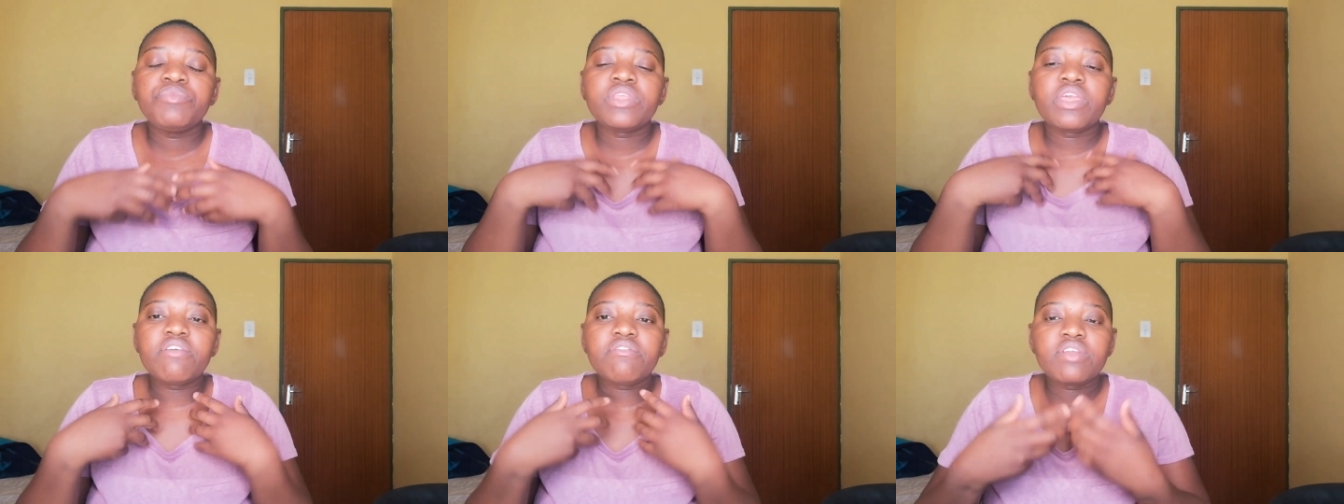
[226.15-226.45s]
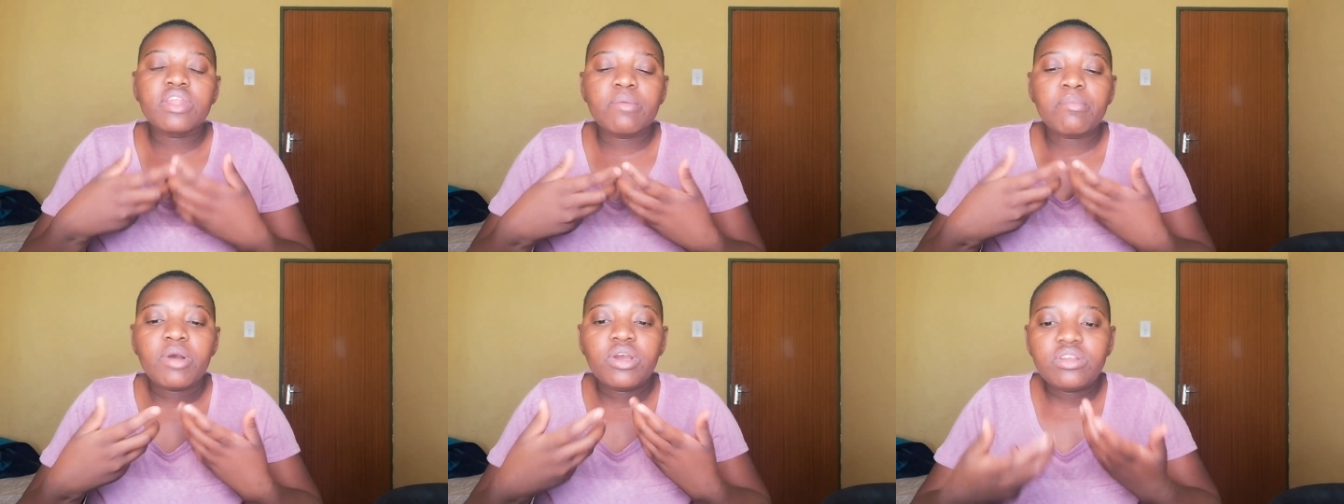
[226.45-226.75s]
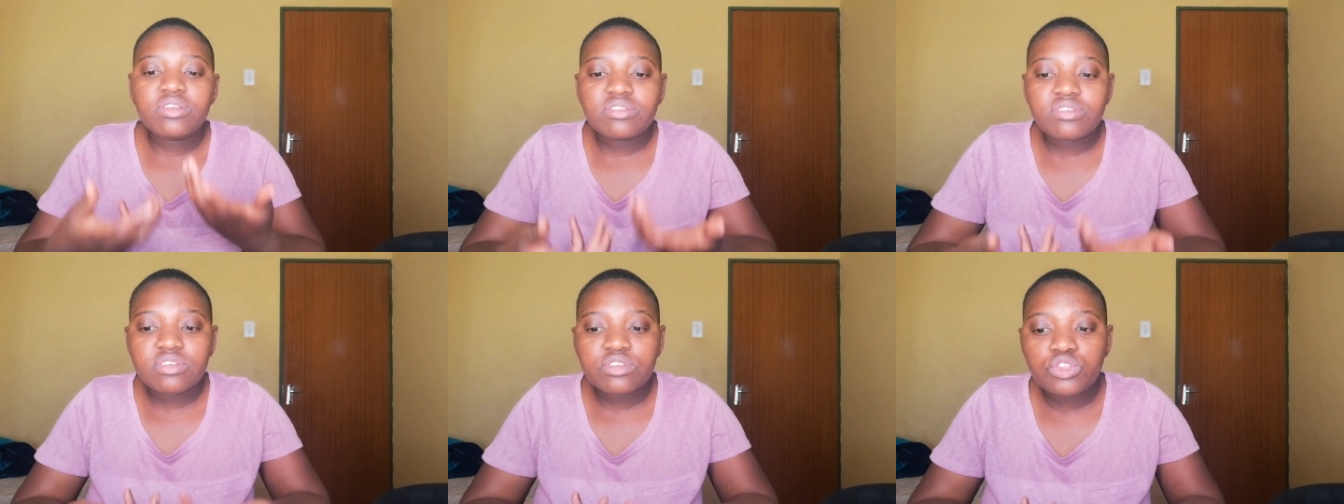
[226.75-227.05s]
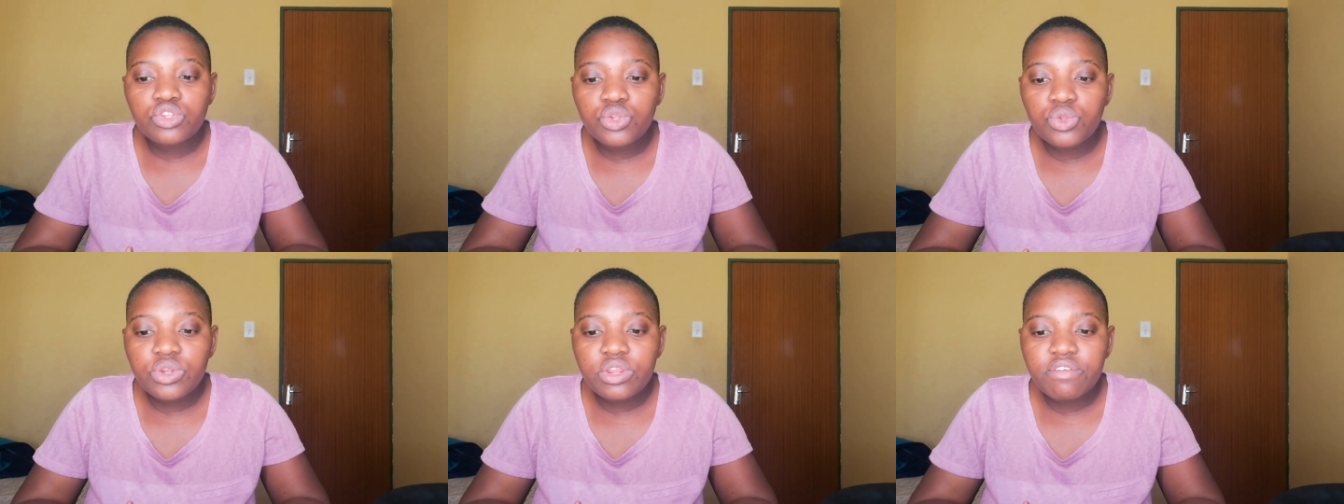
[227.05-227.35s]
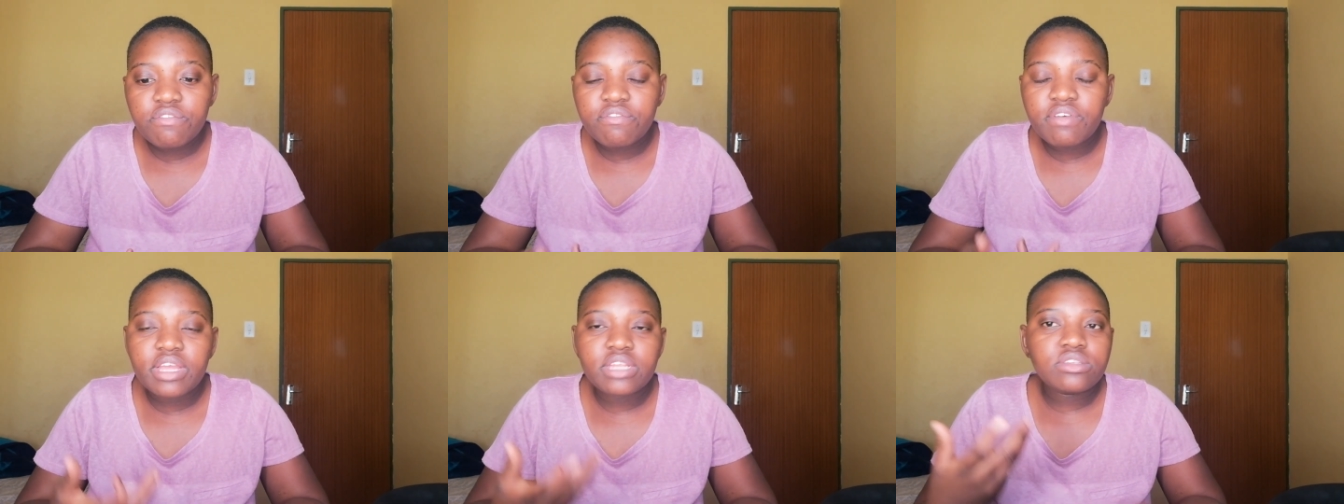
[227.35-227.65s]
If an amount is
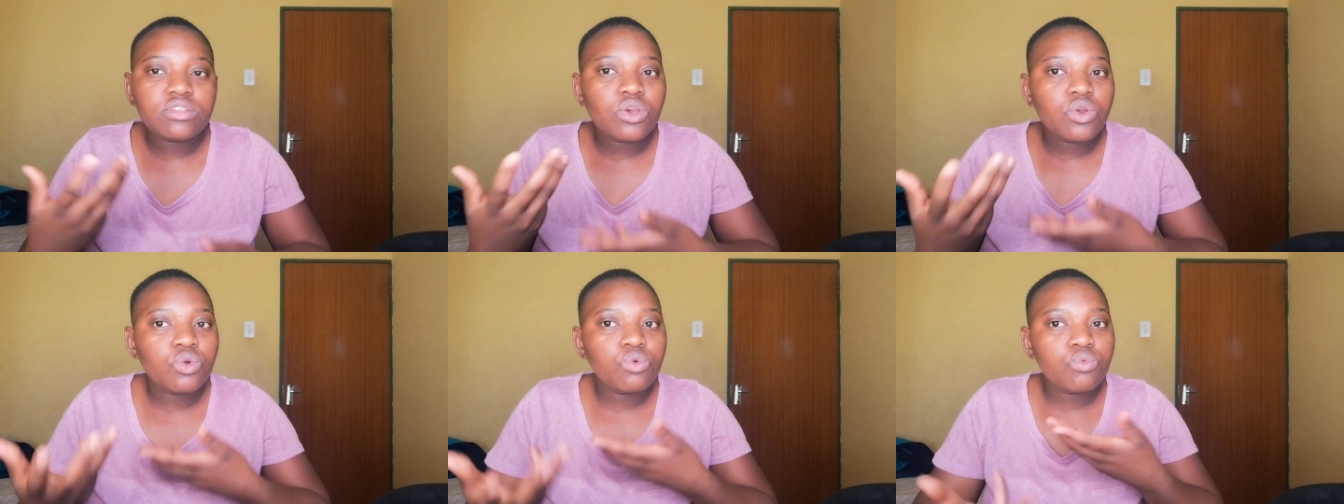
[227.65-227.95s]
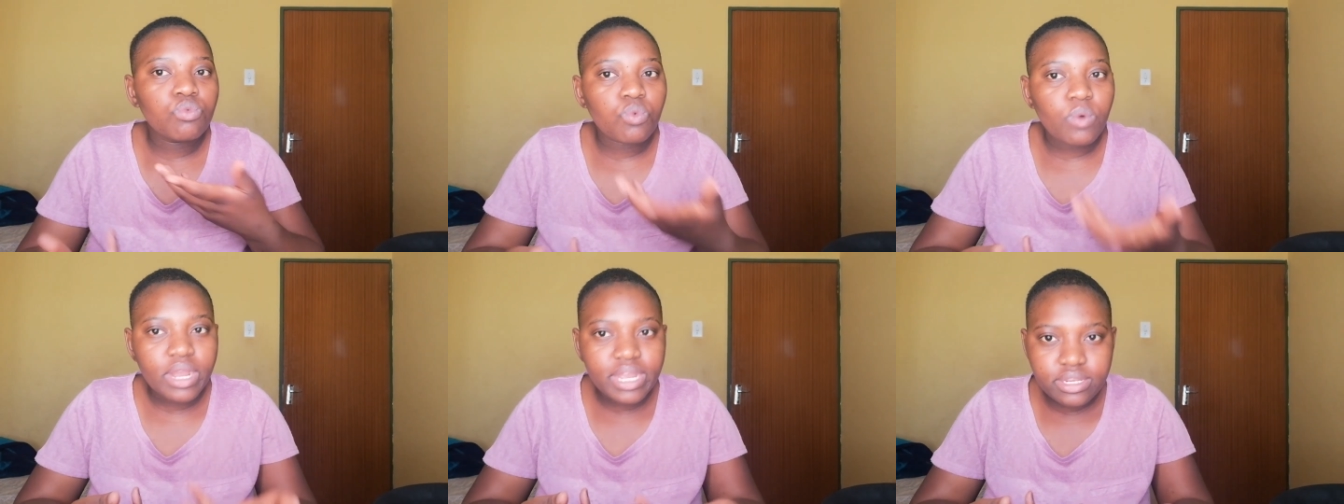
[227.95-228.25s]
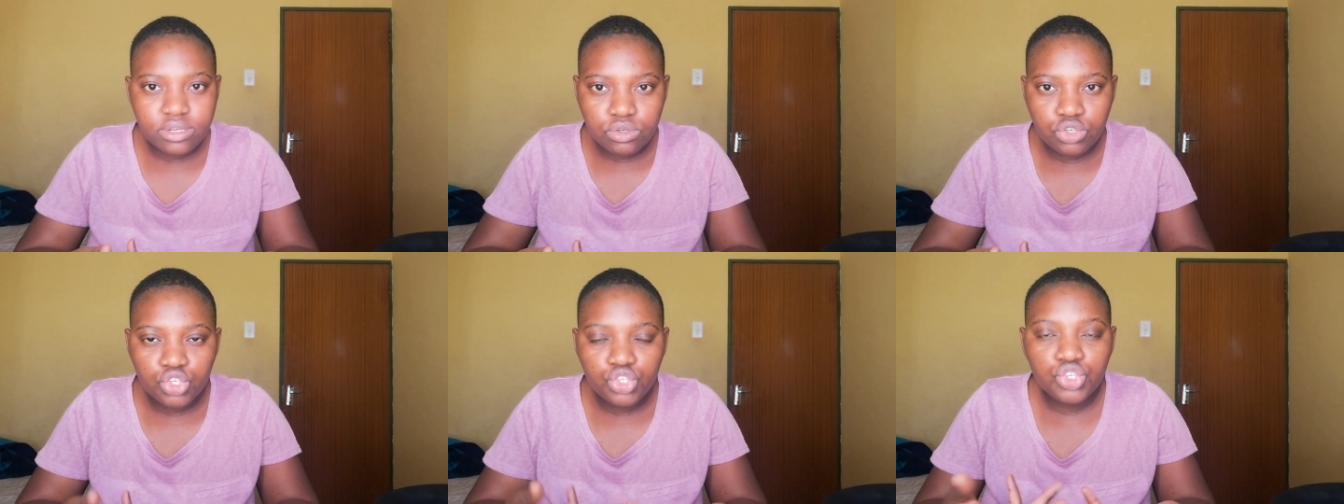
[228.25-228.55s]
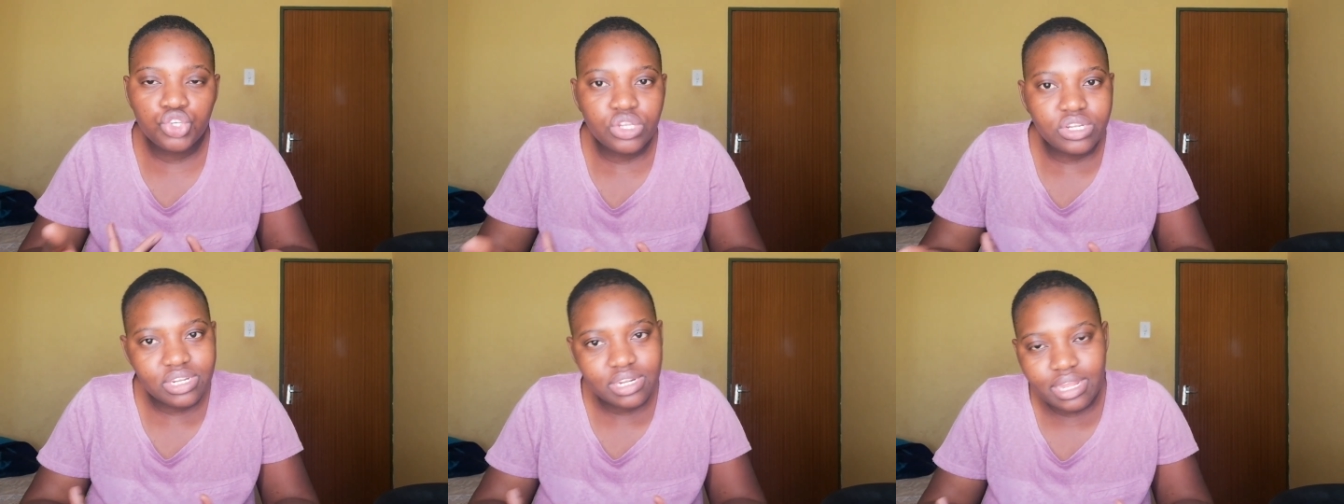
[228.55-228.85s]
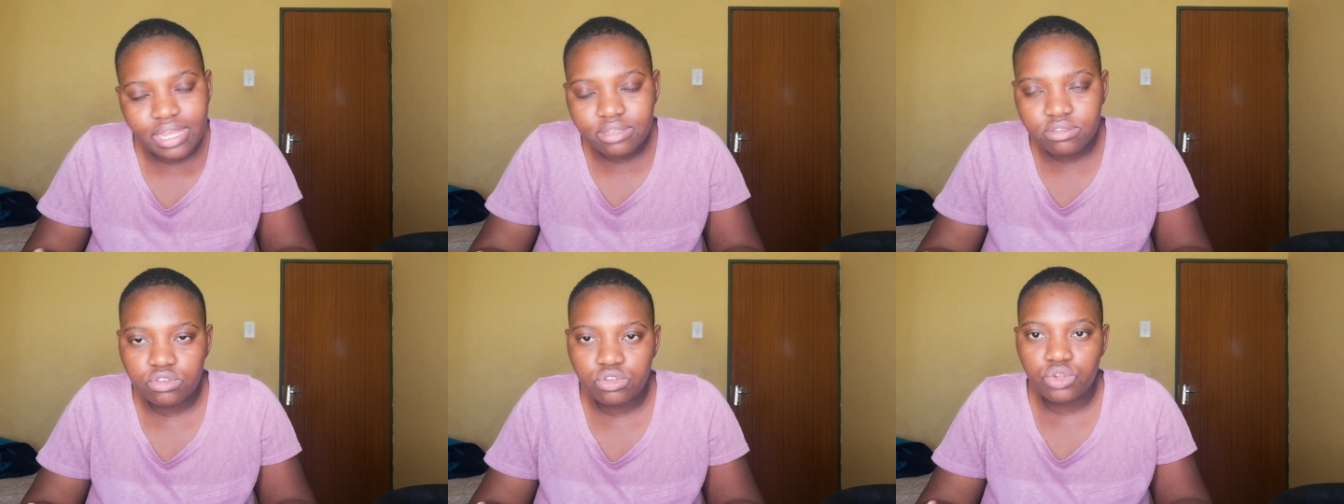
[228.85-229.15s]
excluding VAT, why should it
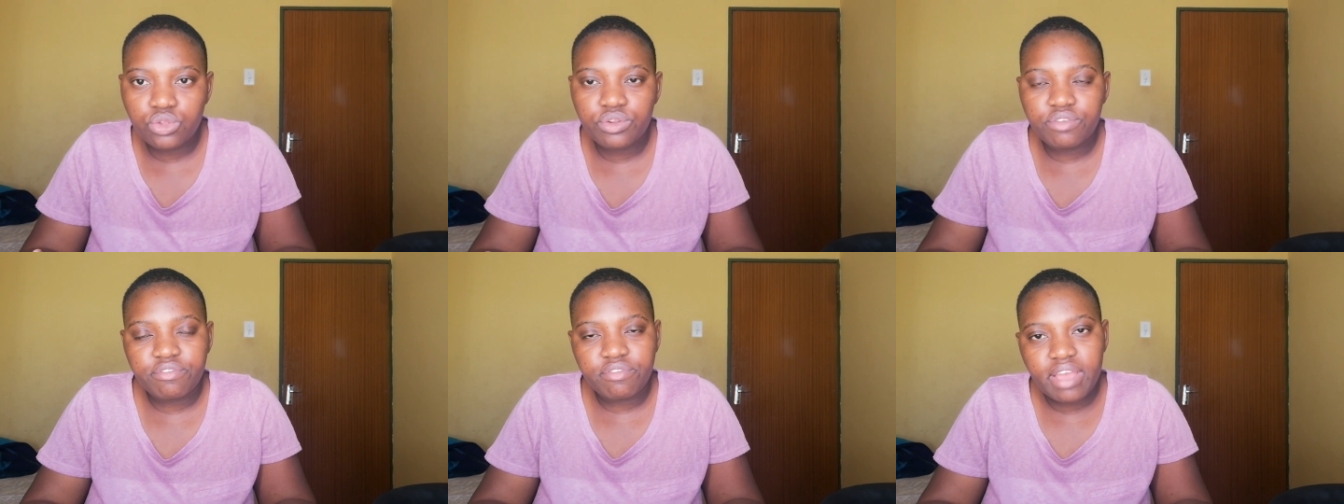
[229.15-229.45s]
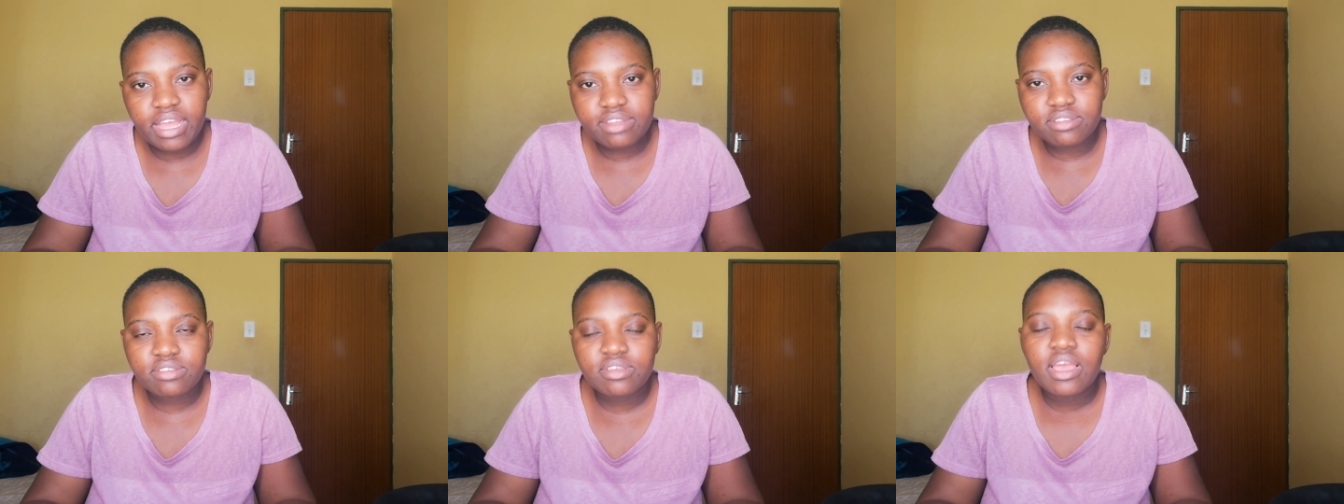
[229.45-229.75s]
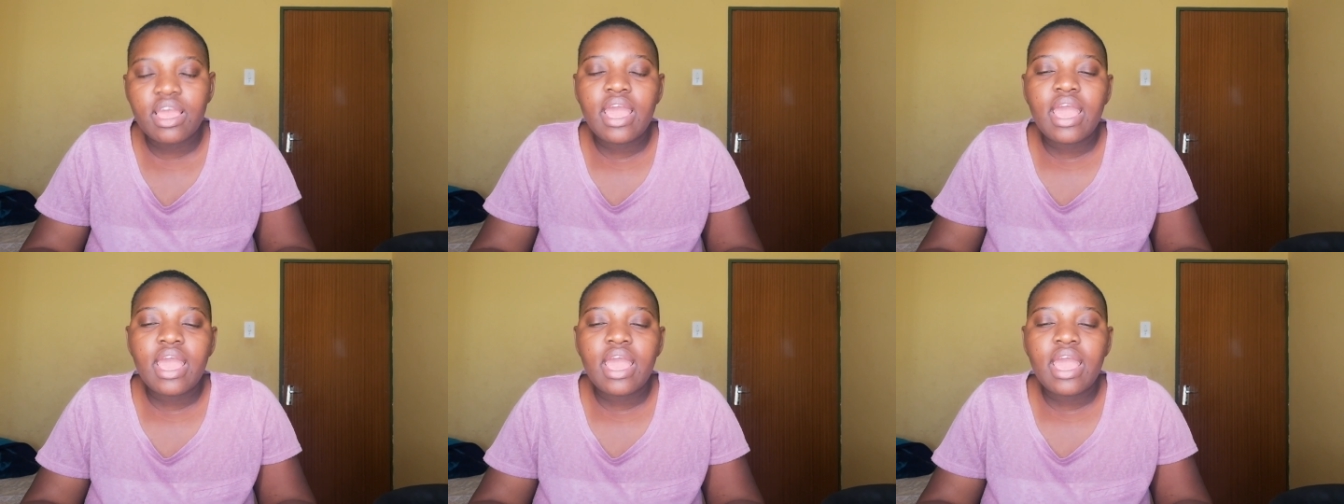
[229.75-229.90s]
exclude VAT,